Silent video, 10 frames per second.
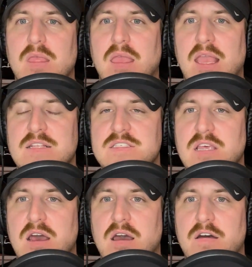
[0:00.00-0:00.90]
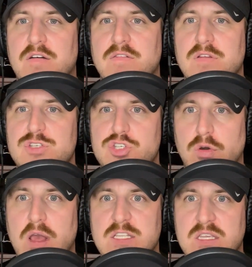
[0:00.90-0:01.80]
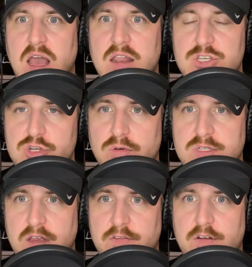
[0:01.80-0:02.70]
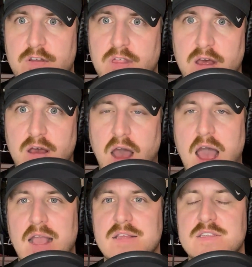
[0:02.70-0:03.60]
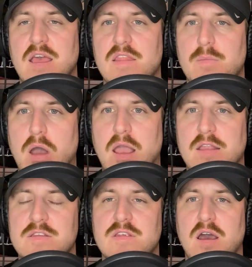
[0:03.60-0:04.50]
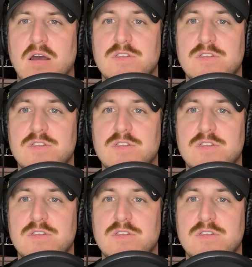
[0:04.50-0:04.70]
it's uh jolt it's kind of jolting for the eyes and the mind uh,